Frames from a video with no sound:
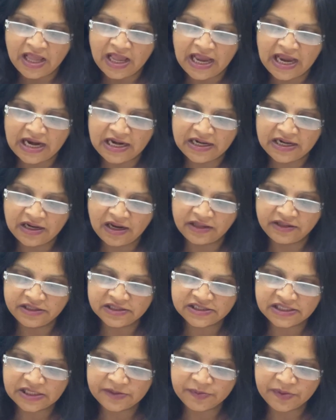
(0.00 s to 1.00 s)
And other
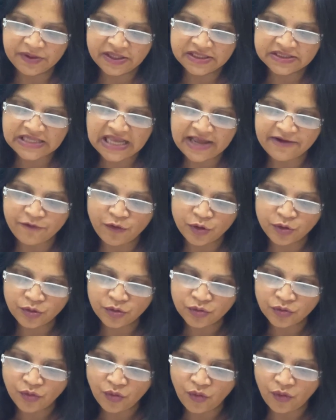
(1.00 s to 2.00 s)
statement is I want to
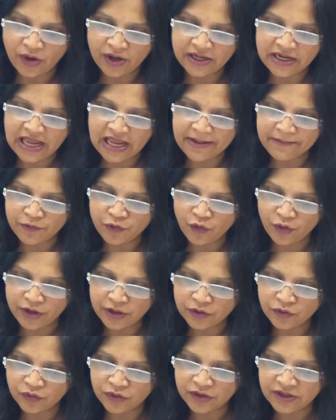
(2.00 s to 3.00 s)
know and I am
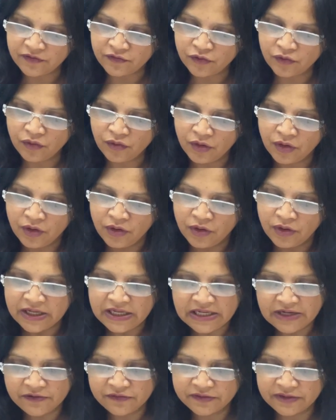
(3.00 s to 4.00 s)
going to give you
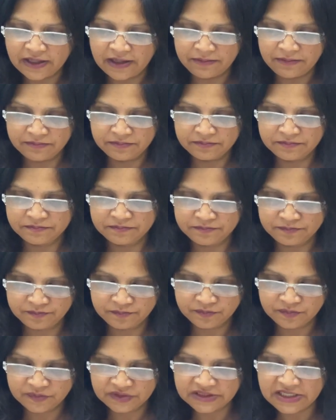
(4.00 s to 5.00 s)
enough time.
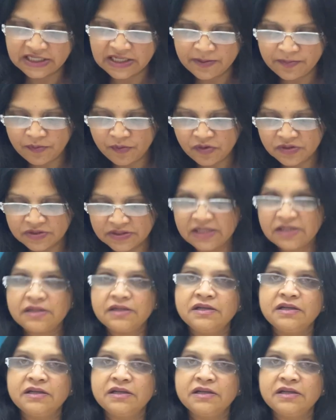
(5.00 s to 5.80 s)
Take a pause and